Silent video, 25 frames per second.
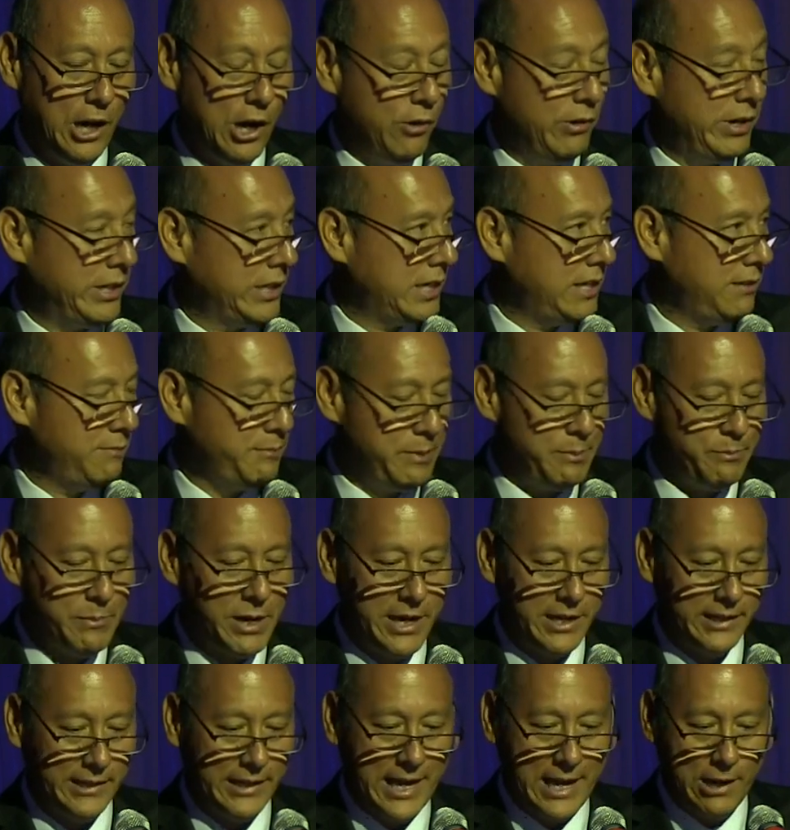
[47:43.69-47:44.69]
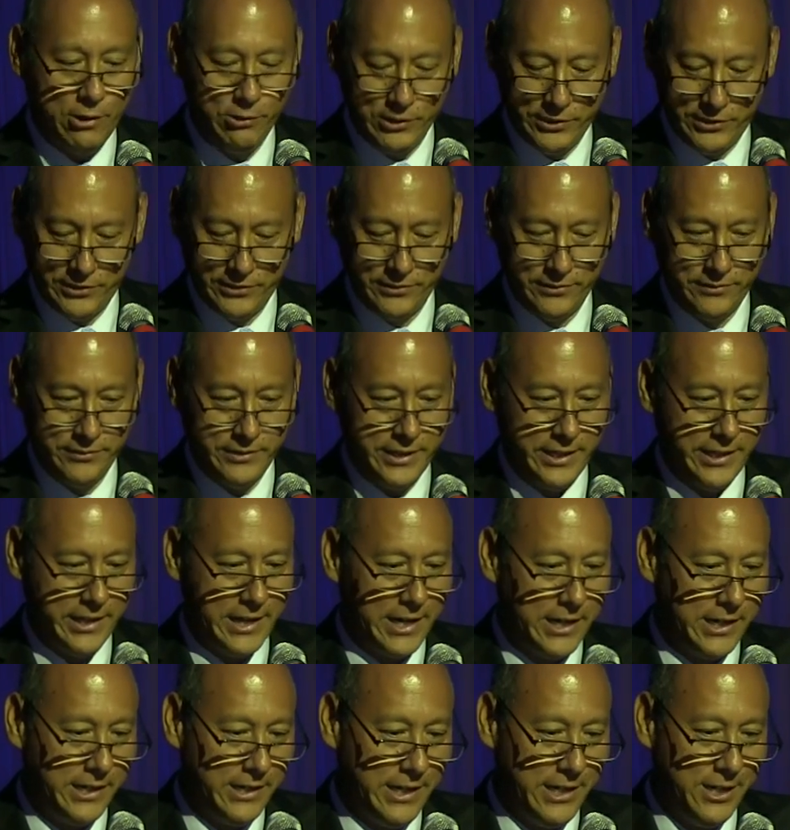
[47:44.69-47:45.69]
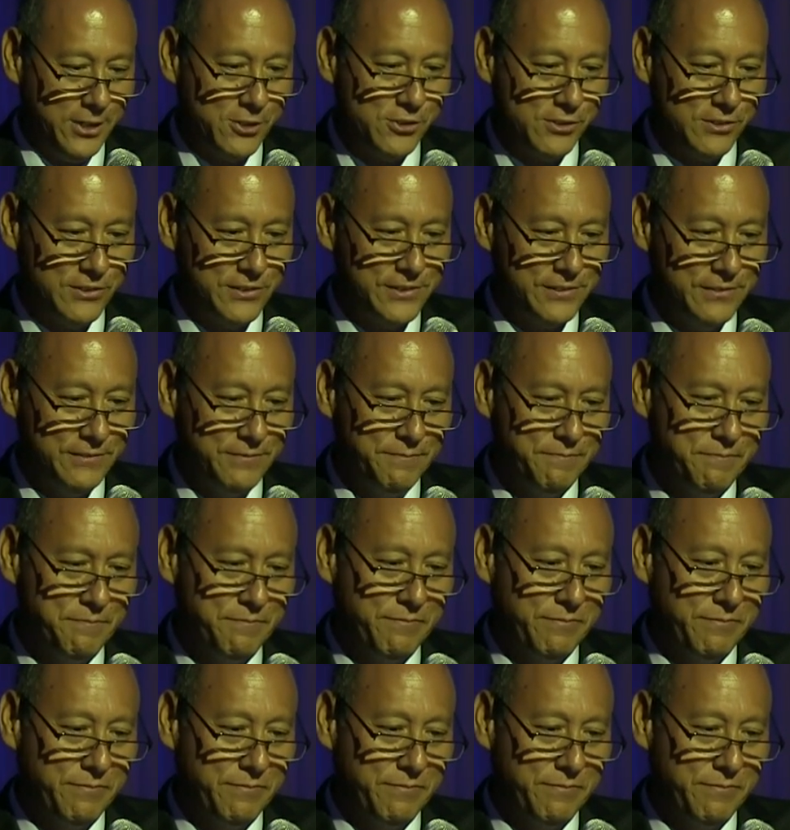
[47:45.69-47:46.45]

Oh, and give me my allowance, the United Nations.